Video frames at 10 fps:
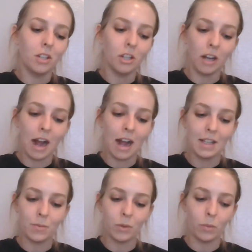Her
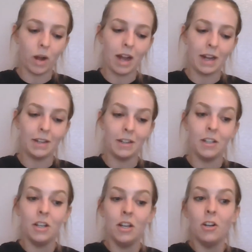eyes were wide.
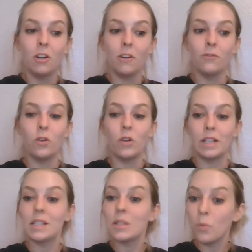Her
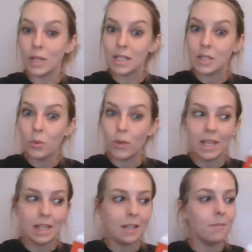voice was
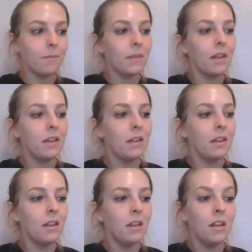squeaky.
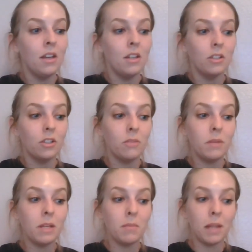Could
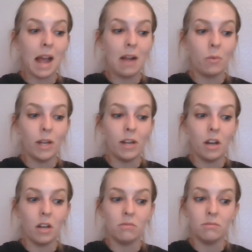be a black
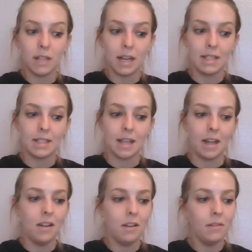widow, I
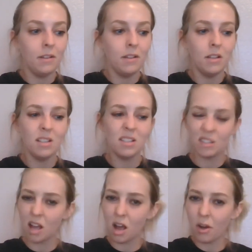said.
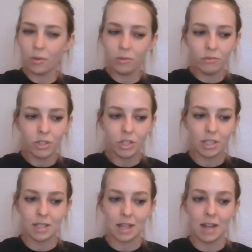So,
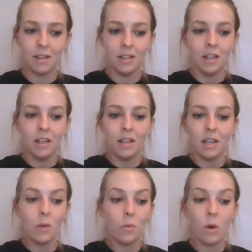she said,
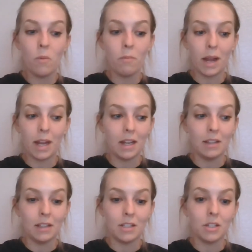it won't bite
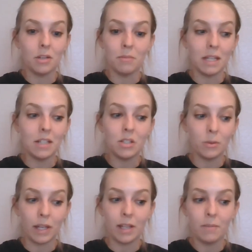unless you're mean
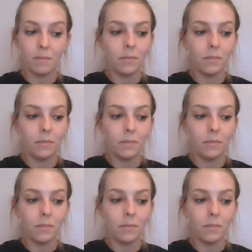to it.